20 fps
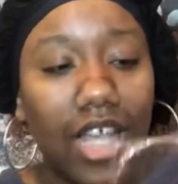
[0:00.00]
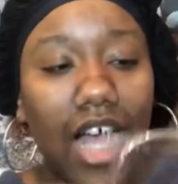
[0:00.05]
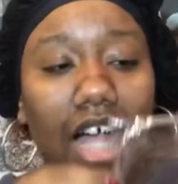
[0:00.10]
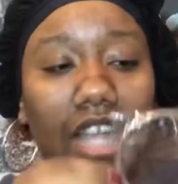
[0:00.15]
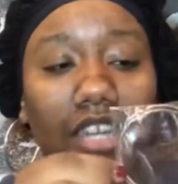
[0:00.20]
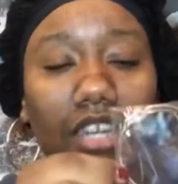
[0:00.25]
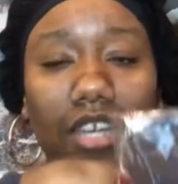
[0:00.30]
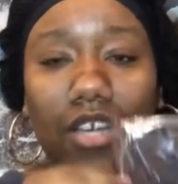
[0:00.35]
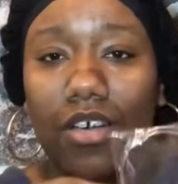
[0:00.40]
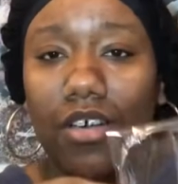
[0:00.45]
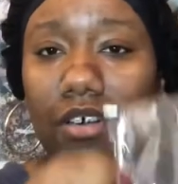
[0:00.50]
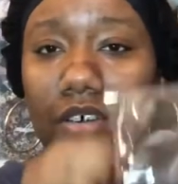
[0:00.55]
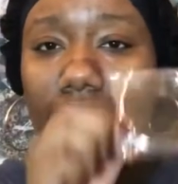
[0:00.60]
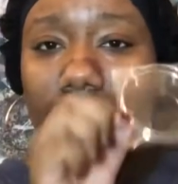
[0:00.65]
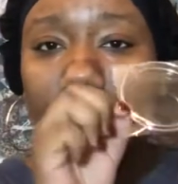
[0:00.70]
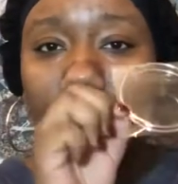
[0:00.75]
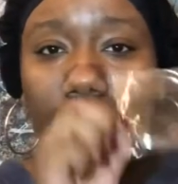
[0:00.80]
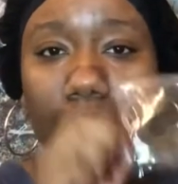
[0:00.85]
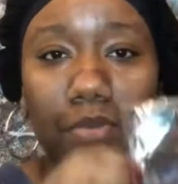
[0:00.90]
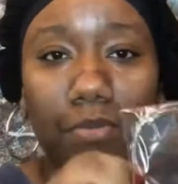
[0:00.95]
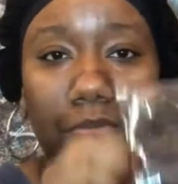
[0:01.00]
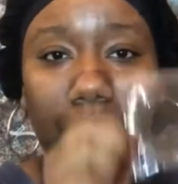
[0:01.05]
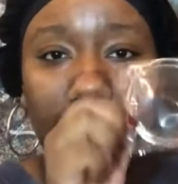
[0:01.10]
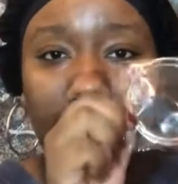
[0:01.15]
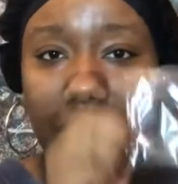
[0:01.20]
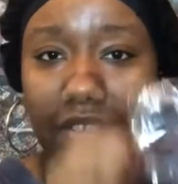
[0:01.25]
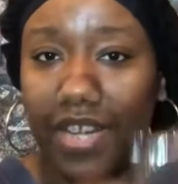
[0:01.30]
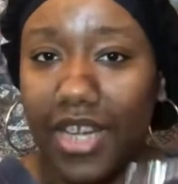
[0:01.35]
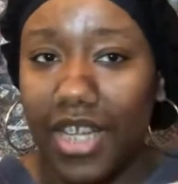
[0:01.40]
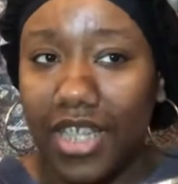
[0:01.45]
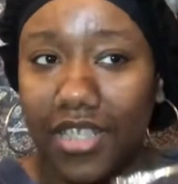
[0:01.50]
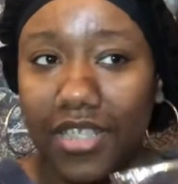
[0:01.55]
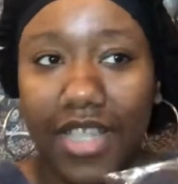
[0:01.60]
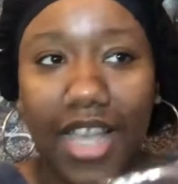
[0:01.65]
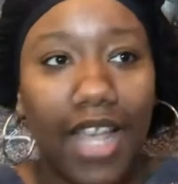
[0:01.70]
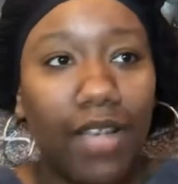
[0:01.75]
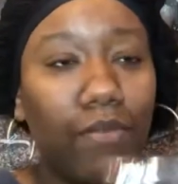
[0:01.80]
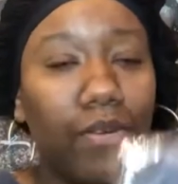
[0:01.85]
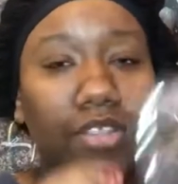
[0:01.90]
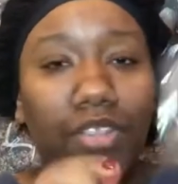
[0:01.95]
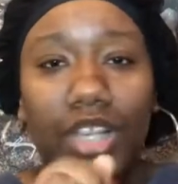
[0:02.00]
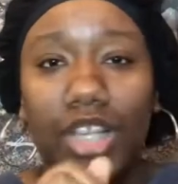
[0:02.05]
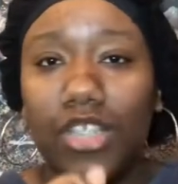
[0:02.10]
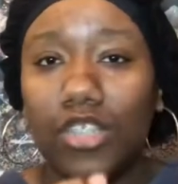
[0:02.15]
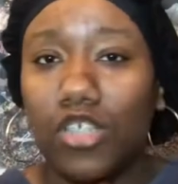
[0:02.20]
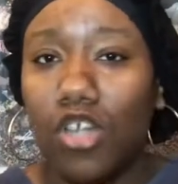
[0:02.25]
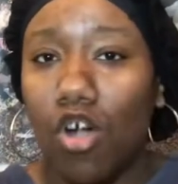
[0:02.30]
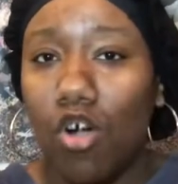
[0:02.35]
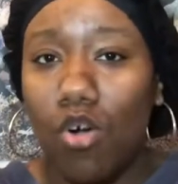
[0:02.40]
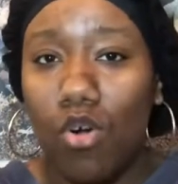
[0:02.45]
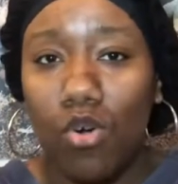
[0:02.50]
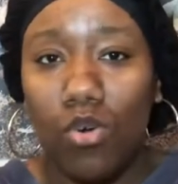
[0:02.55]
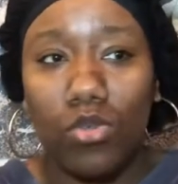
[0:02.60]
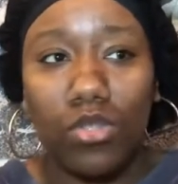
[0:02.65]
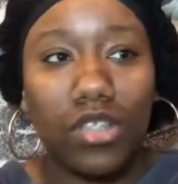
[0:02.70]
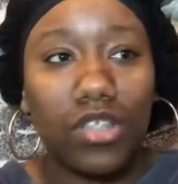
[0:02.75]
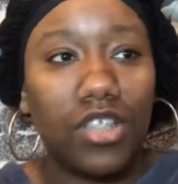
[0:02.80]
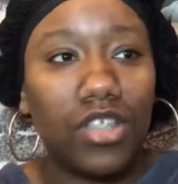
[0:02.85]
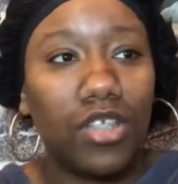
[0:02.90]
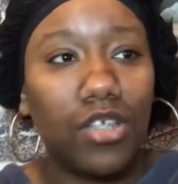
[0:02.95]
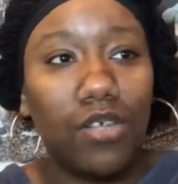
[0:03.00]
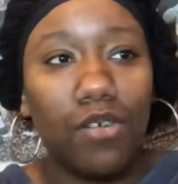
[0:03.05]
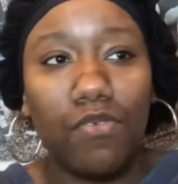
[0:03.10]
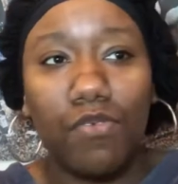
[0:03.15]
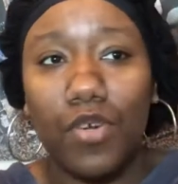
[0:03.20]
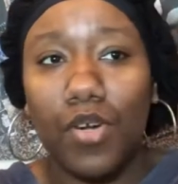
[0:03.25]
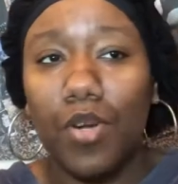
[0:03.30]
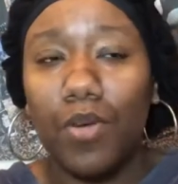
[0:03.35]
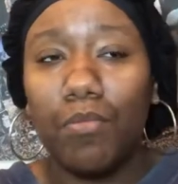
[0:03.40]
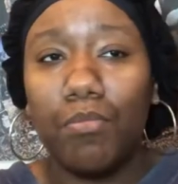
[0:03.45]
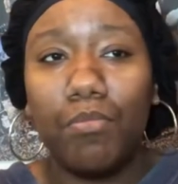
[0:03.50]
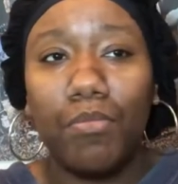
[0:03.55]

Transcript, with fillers: I love hoop earrings, like whether it's gold, silver,